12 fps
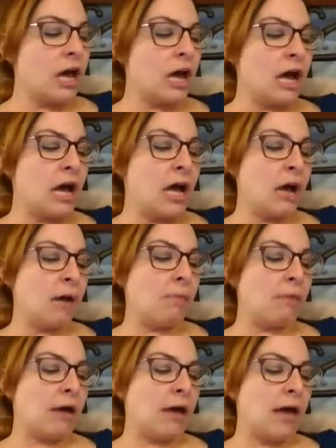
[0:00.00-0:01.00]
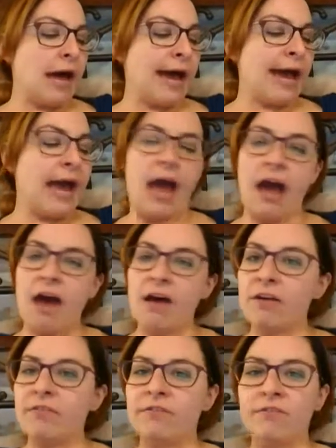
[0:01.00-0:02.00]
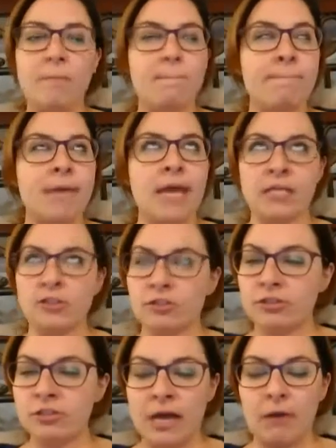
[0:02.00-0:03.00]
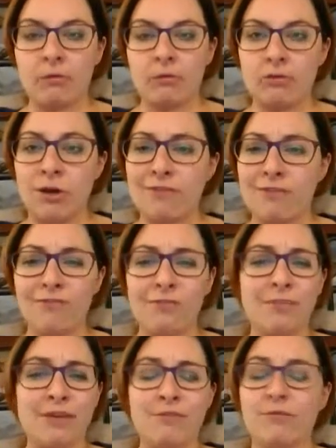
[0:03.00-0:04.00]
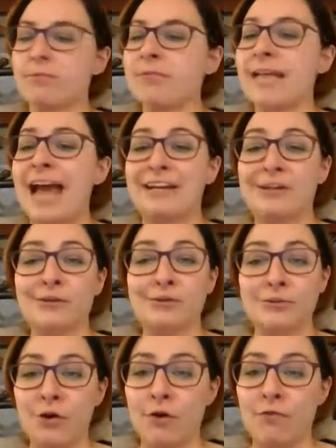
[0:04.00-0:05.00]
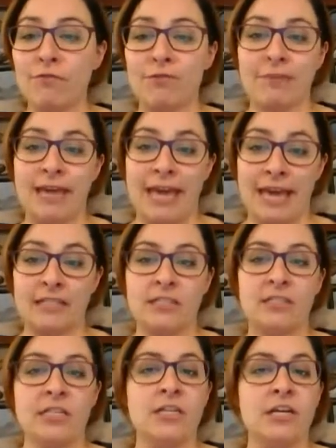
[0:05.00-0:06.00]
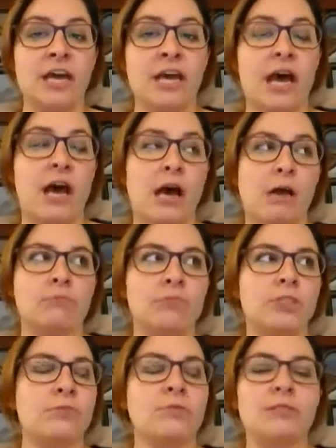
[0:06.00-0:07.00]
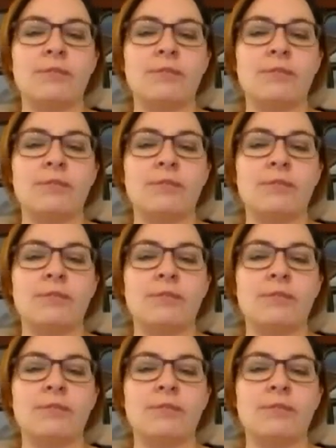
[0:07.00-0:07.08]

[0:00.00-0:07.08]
Um, I have pictures that were drawn from me from 10 years ago from kids um, just with